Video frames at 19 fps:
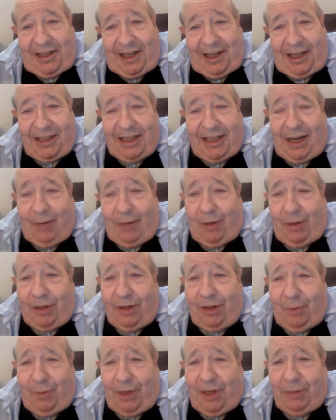I said, I wonder
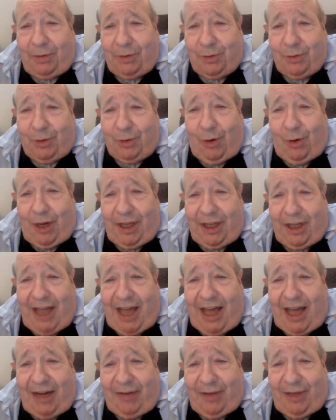if when he was recording
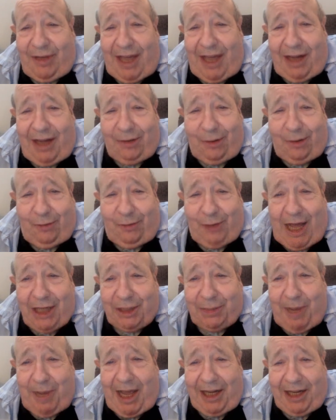that, if he had a little
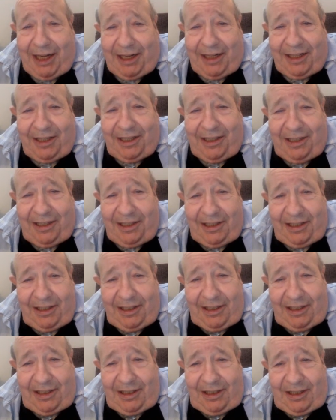flashback
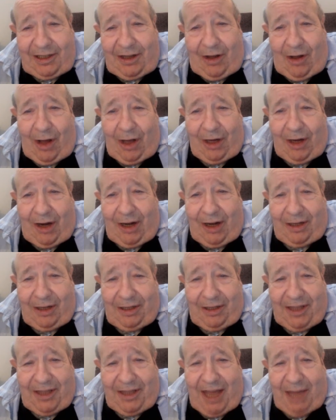on
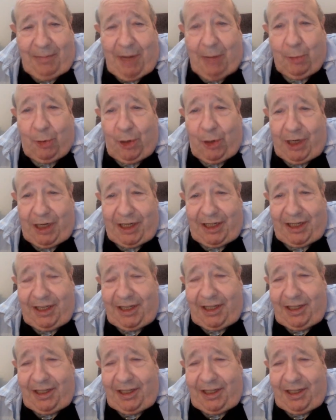that memory,